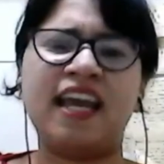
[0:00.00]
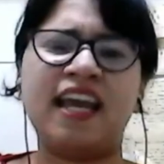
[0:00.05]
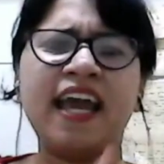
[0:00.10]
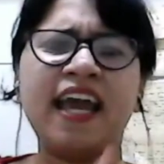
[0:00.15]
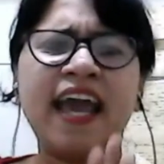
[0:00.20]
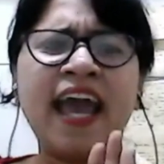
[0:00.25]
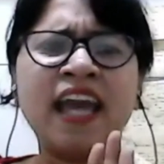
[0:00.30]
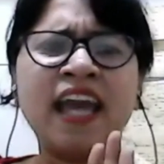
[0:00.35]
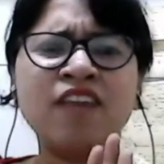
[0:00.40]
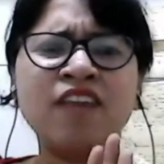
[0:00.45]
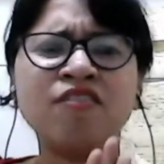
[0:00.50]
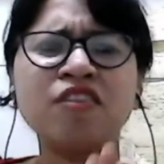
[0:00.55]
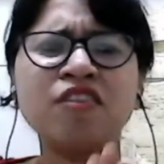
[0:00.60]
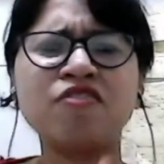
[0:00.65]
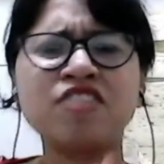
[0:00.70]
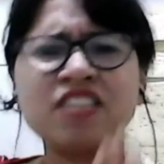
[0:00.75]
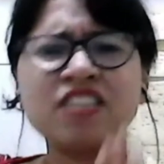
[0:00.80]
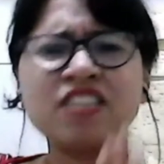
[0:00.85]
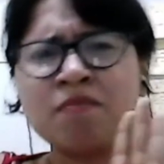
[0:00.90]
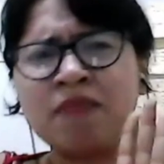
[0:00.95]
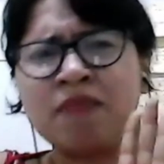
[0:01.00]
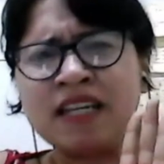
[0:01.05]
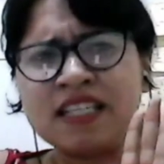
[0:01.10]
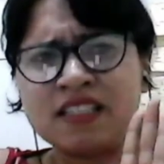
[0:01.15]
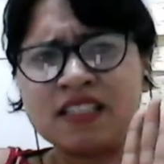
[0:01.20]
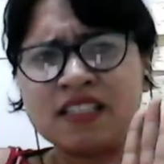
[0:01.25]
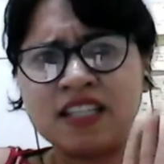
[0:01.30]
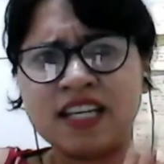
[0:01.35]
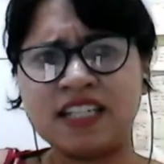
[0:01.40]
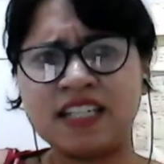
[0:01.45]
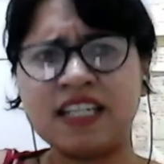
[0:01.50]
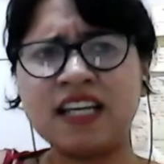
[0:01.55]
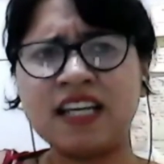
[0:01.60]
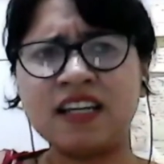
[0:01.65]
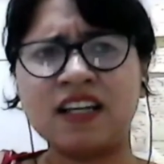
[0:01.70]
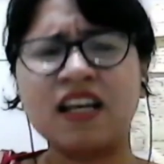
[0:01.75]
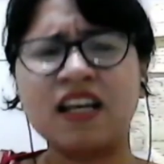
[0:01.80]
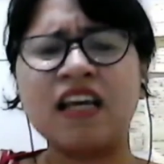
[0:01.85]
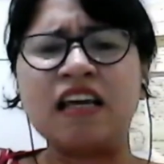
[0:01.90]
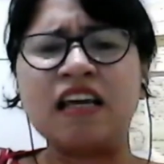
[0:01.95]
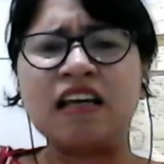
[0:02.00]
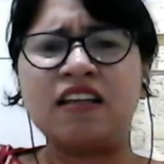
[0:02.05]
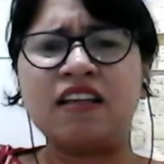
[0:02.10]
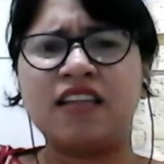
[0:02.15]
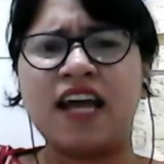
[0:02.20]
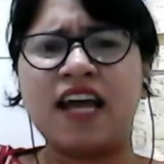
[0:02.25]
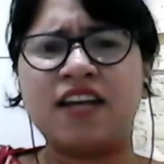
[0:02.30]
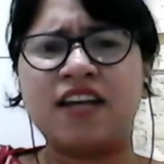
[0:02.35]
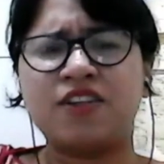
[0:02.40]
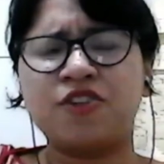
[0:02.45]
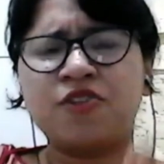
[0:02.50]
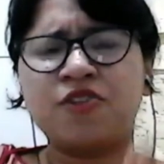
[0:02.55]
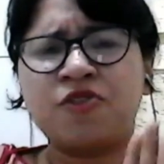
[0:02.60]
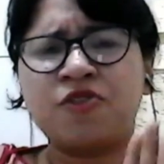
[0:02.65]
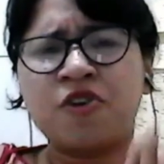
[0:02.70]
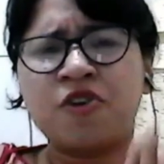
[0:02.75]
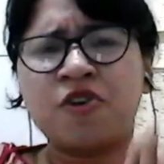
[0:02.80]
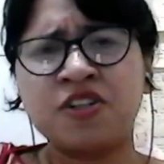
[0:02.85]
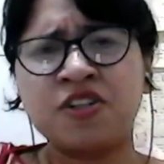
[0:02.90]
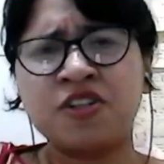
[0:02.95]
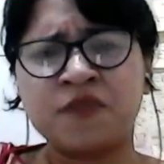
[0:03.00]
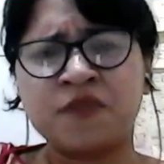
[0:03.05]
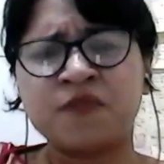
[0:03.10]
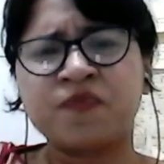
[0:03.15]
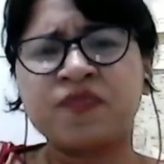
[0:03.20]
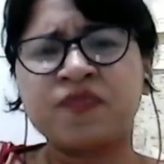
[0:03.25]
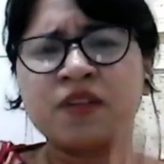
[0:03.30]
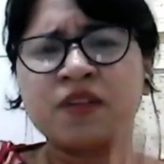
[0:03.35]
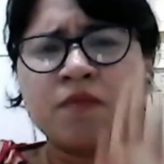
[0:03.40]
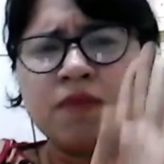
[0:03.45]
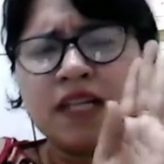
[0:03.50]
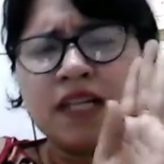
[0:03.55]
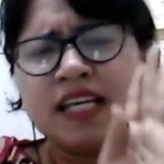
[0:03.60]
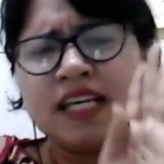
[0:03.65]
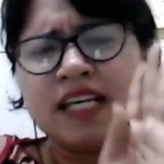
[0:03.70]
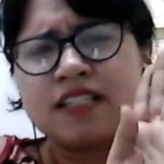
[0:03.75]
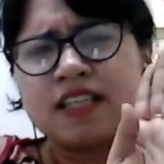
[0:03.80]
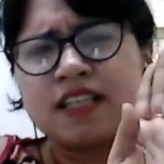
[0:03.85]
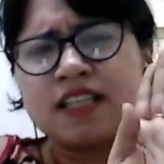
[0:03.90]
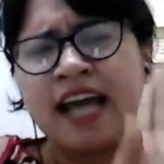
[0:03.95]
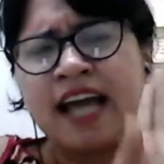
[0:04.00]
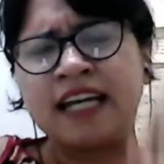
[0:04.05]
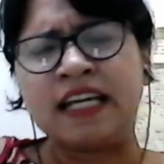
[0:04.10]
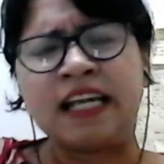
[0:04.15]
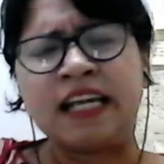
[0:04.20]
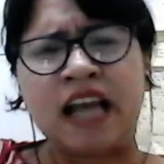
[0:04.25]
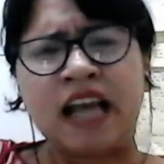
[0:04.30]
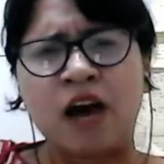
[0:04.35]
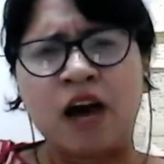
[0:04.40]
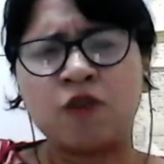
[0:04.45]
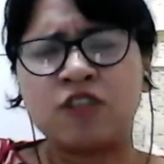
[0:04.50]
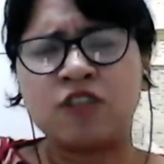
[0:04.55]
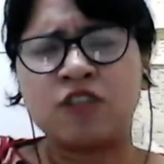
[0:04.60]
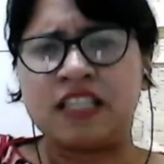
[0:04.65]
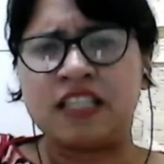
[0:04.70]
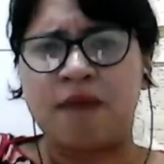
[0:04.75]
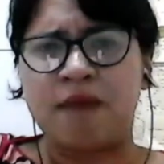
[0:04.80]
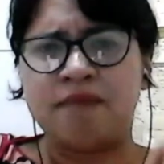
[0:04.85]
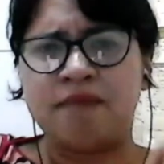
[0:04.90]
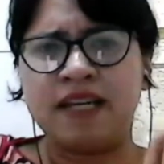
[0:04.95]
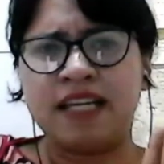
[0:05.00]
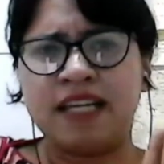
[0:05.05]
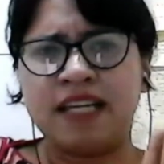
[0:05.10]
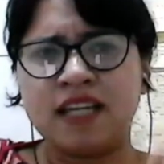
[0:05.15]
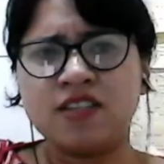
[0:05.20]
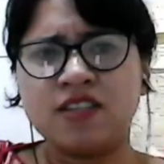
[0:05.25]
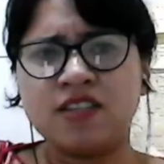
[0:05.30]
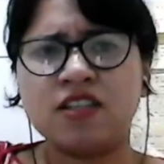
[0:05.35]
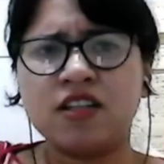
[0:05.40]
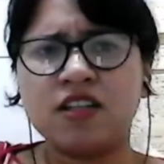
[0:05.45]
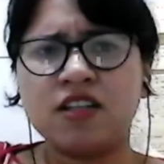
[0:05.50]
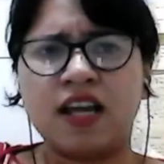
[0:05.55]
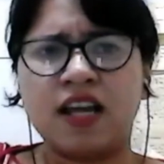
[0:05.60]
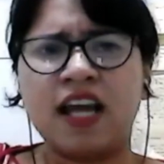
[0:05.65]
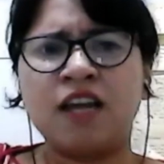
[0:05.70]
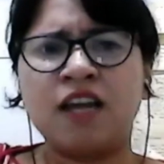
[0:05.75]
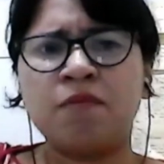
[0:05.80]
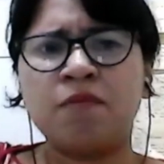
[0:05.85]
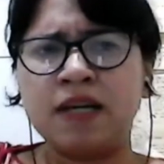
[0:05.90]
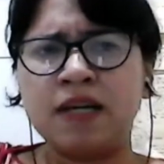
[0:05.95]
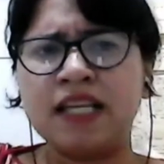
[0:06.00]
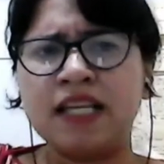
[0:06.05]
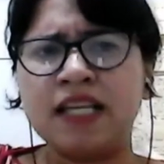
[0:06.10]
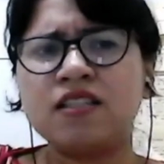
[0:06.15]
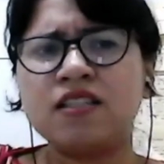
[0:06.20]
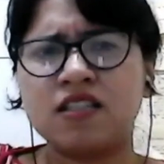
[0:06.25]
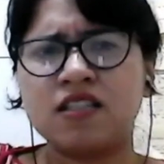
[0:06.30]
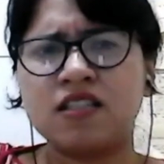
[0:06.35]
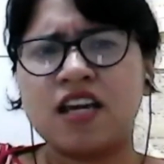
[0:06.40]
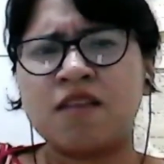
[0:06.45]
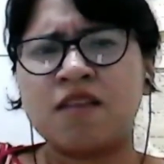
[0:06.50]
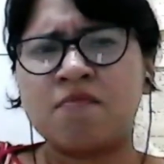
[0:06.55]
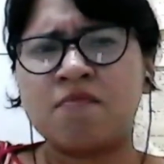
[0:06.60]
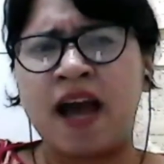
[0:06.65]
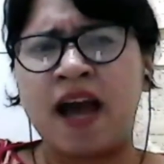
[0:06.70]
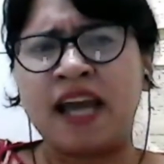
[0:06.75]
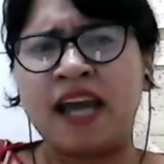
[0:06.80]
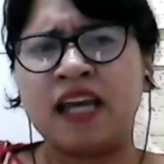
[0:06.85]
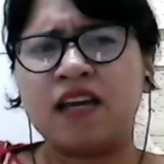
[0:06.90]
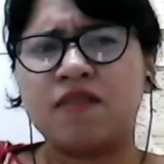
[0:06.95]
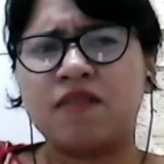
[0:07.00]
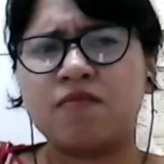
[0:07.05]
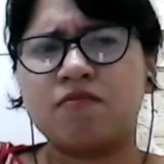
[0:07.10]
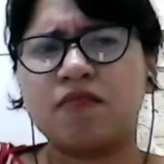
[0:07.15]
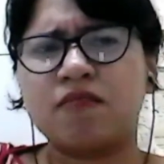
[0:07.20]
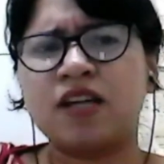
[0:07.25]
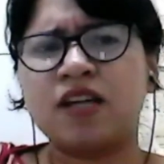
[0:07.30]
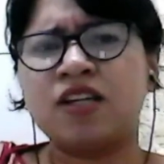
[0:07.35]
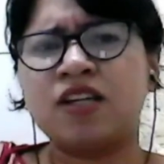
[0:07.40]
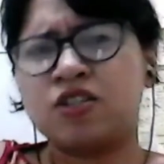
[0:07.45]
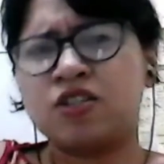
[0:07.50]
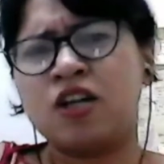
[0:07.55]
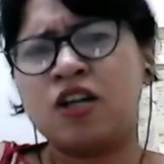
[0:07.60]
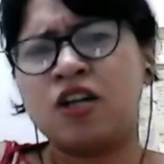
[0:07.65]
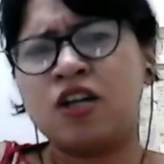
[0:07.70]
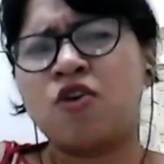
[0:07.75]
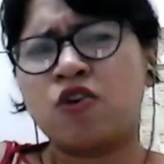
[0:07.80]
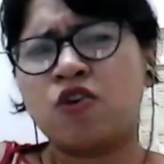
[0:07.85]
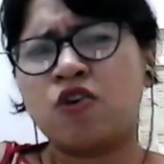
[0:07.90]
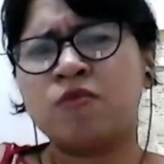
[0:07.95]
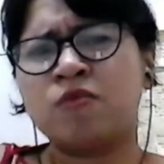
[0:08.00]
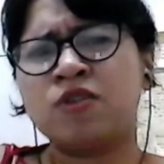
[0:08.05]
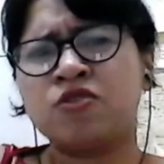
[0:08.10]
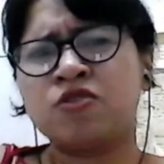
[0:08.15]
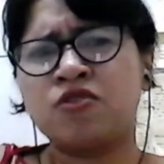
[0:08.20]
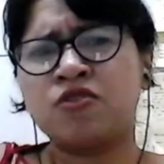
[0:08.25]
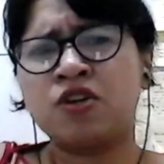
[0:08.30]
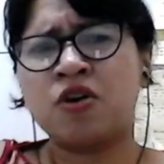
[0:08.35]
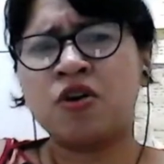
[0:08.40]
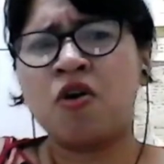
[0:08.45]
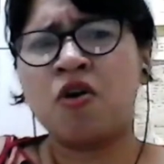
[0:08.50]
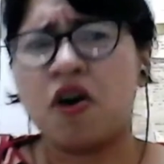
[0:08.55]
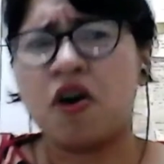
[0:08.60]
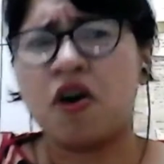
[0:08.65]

and we were simply stating that, Your Honor, please kindly allow this application and please take my additional documents on record.